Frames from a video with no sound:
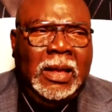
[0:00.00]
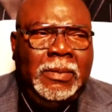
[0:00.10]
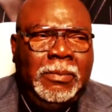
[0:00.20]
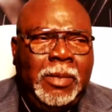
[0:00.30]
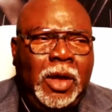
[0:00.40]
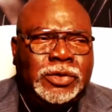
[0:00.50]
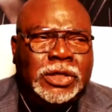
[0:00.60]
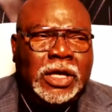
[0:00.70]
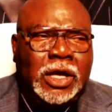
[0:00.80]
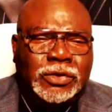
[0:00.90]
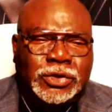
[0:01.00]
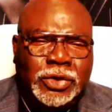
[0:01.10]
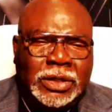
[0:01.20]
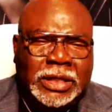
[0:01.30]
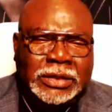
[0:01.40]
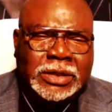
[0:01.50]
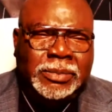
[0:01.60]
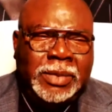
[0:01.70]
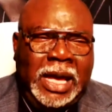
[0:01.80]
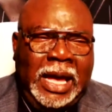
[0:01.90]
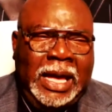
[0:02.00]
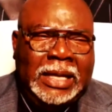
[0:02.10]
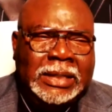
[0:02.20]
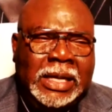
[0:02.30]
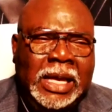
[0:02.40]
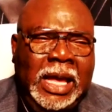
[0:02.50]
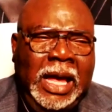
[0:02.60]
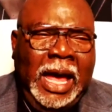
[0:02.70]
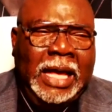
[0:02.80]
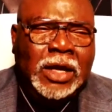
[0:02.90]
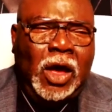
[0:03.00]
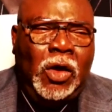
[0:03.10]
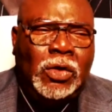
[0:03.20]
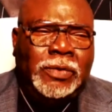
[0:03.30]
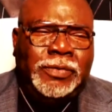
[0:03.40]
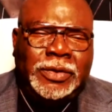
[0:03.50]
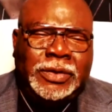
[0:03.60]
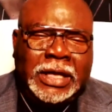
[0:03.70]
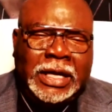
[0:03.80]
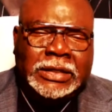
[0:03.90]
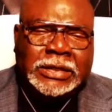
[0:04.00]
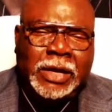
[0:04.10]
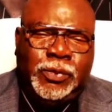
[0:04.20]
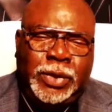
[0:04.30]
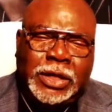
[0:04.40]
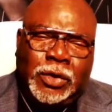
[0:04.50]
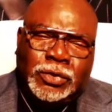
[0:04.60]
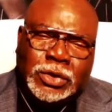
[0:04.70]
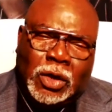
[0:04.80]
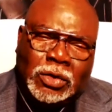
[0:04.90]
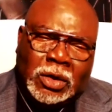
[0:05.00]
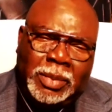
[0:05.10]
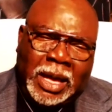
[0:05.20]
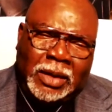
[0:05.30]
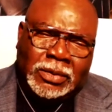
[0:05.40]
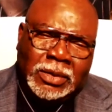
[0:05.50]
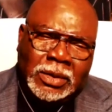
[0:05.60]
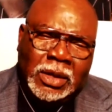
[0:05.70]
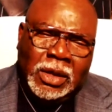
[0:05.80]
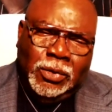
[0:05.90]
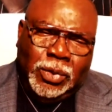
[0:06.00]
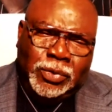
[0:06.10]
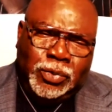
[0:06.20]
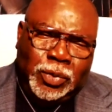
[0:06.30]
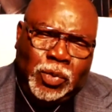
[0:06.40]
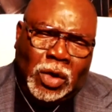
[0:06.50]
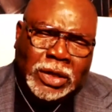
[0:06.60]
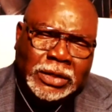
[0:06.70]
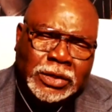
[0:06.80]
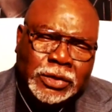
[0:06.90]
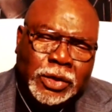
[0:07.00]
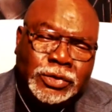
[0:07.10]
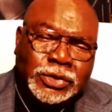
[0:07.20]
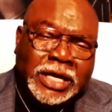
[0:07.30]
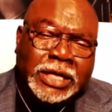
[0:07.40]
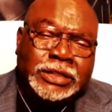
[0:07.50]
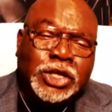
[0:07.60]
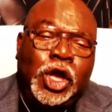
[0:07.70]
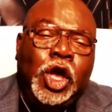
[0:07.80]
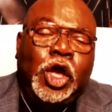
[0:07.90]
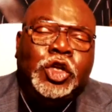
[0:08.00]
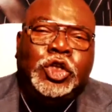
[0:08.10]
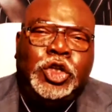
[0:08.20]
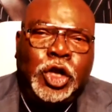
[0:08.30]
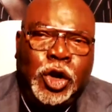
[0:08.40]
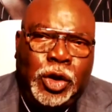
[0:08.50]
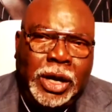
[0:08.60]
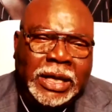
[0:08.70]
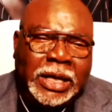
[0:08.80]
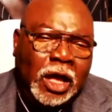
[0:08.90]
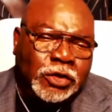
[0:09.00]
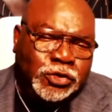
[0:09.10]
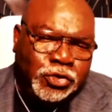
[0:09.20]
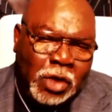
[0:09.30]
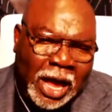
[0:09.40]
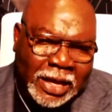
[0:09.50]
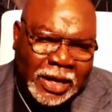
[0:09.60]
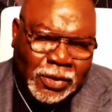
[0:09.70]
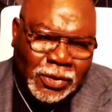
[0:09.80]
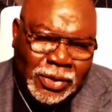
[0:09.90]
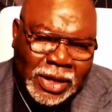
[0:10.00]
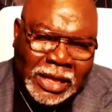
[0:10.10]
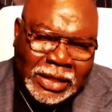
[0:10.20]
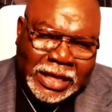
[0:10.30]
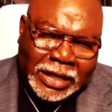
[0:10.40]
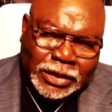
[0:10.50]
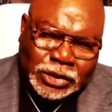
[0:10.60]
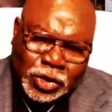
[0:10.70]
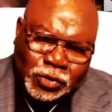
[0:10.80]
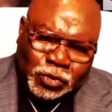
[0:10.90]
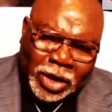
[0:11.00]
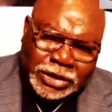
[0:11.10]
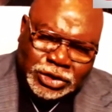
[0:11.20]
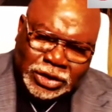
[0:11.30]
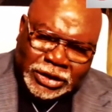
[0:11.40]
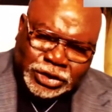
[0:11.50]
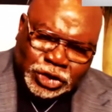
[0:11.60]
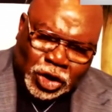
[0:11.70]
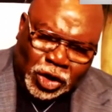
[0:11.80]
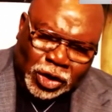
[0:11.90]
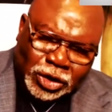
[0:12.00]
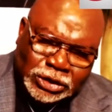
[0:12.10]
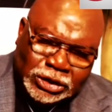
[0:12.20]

multiculturalism and all of the things that we don't talk about when we walk into those settings during a trial that is so racially charged